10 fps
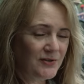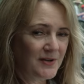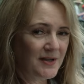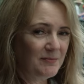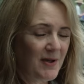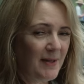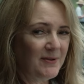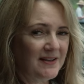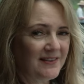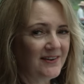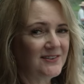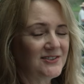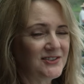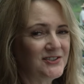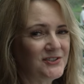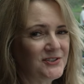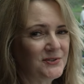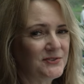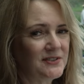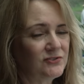You can pop it in there and listen to your
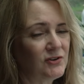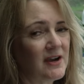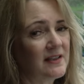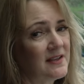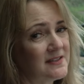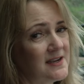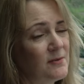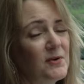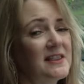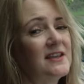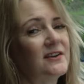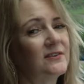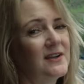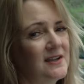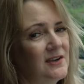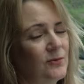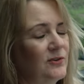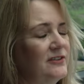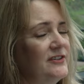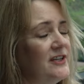tunes in the truck and then take them with you
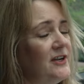wherever you